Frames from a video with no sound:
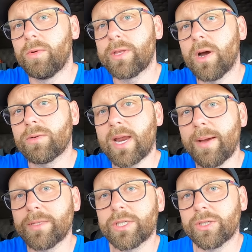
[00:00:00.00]
without
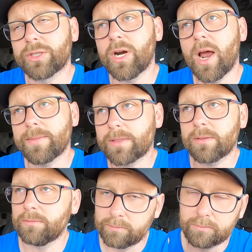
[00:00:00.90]
damaging your
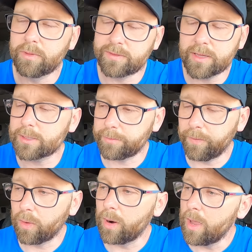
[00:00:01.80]
straps. We've said this
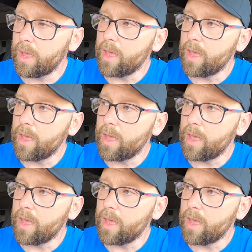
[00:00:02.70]
before.